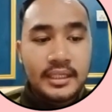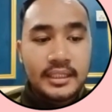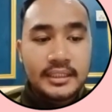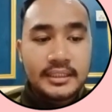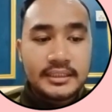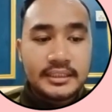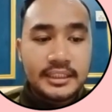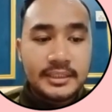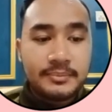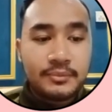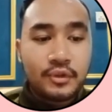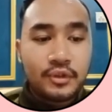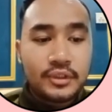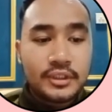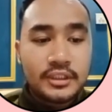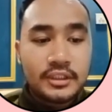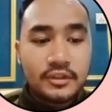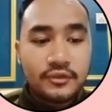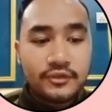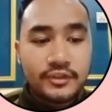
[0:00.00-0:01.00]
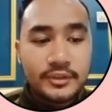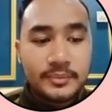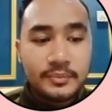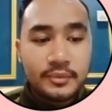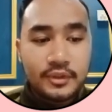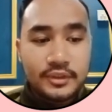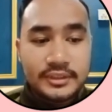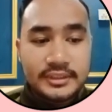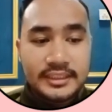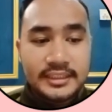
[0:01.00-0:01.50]
the importance of the
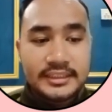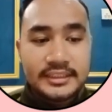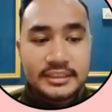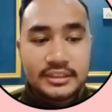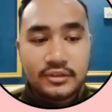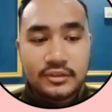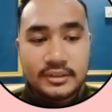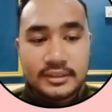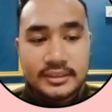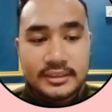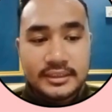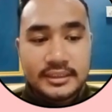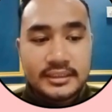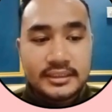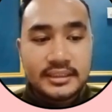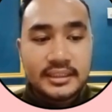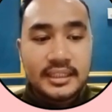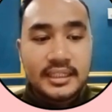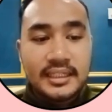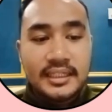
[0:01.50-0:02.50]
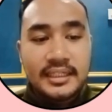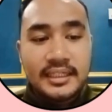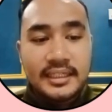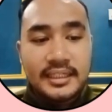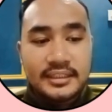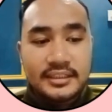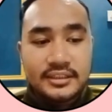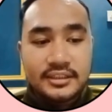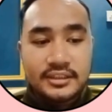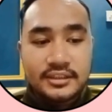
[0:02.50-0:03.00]
process concerned and
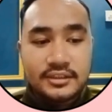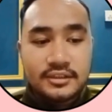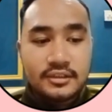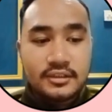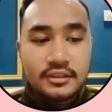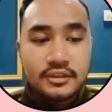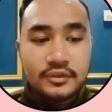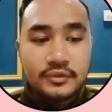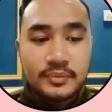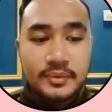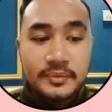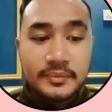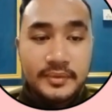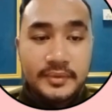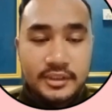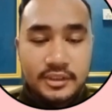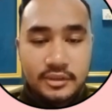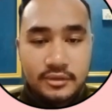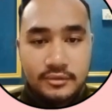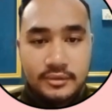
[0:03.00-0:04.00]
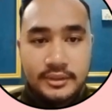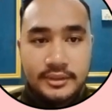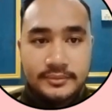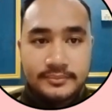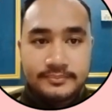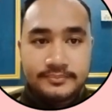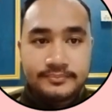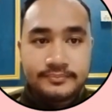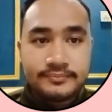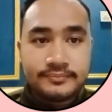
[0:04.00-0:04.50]
the result of previous audit.
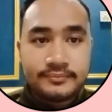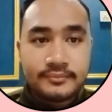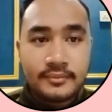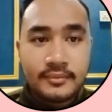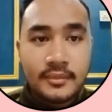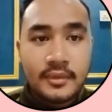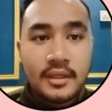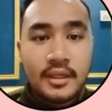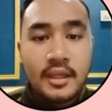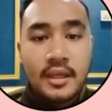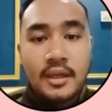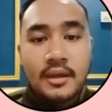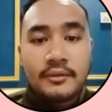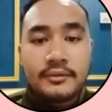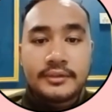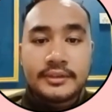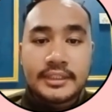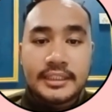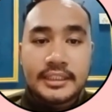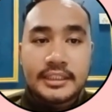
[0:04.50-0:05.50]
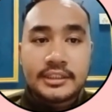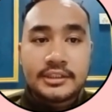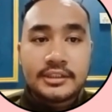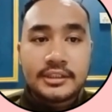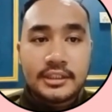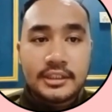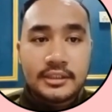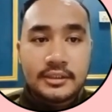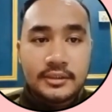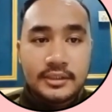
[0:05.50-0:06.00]
For
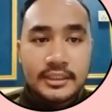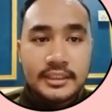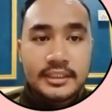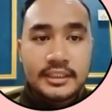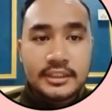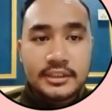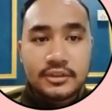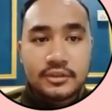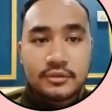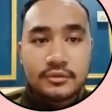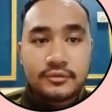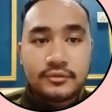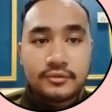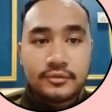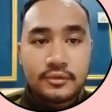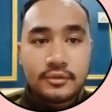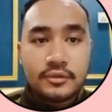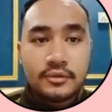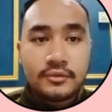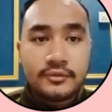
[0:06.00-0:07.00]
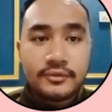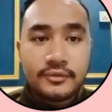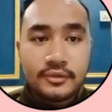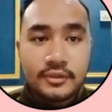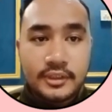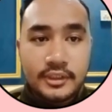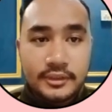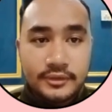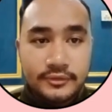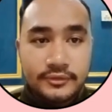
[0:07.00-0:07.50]
ISO
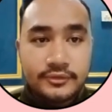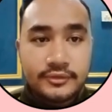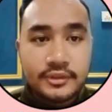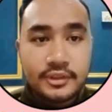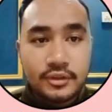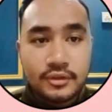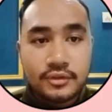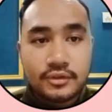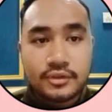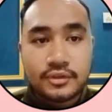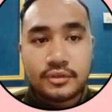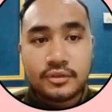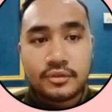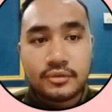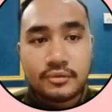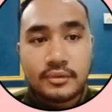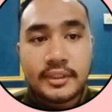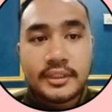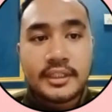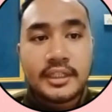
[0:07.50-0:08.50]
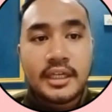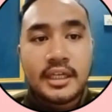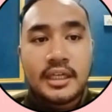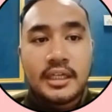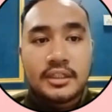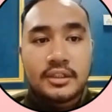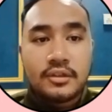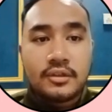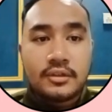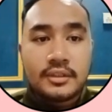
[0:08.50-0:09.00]
45001,
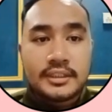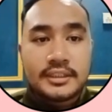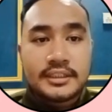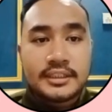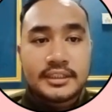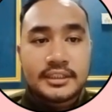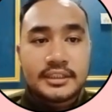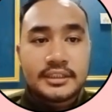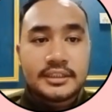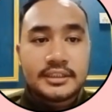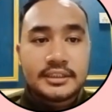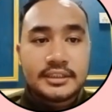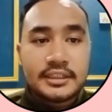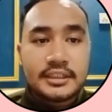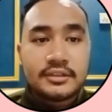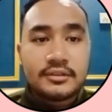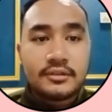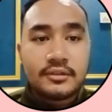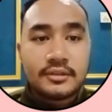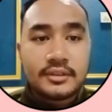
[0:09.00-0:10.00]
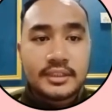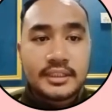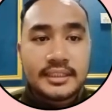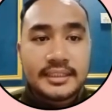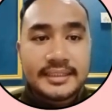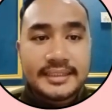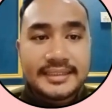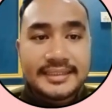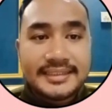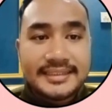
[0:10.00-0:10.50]
the organization shall conduct
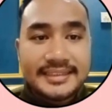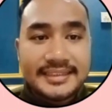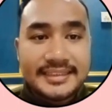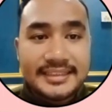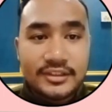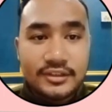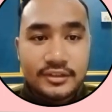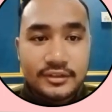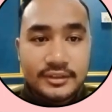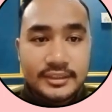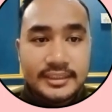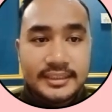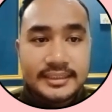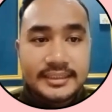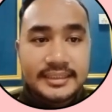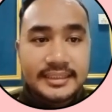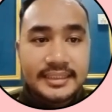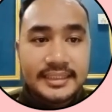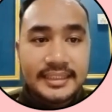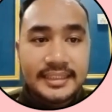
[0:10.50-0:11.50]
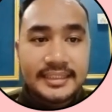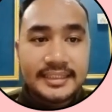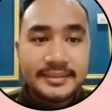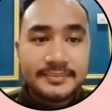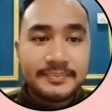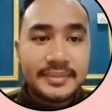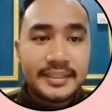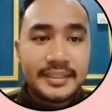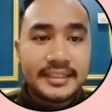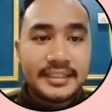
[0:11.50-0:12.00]
internal audit at the
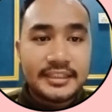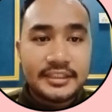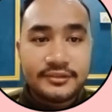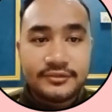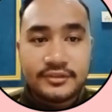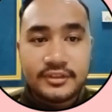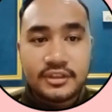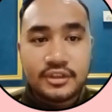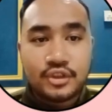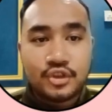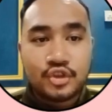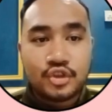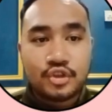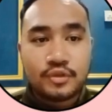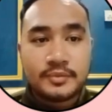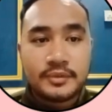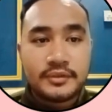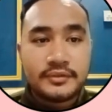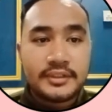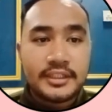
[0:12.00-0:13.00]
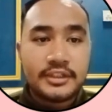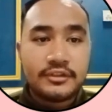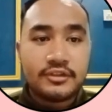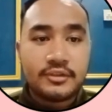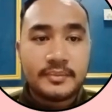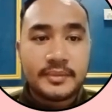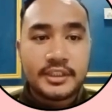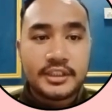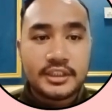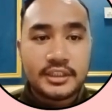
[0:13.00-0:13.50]
planned interval to provide
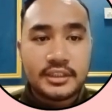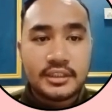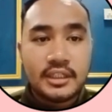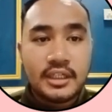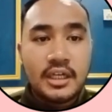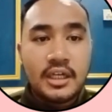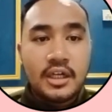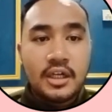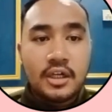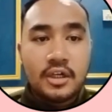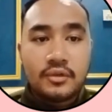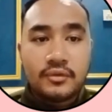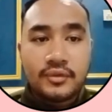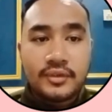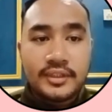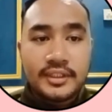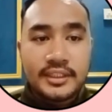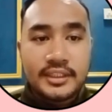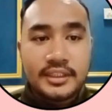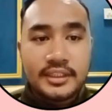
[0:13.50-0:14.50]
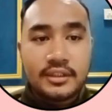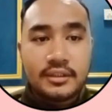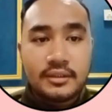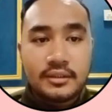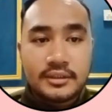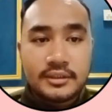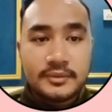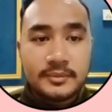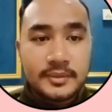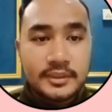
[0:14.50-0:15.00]
information on whether the
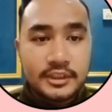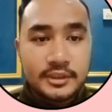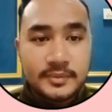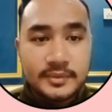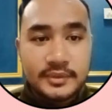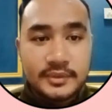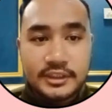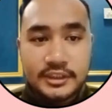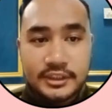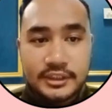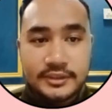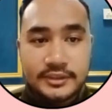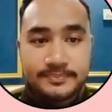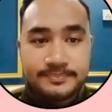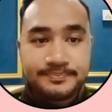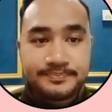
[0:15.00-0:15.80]
oil management system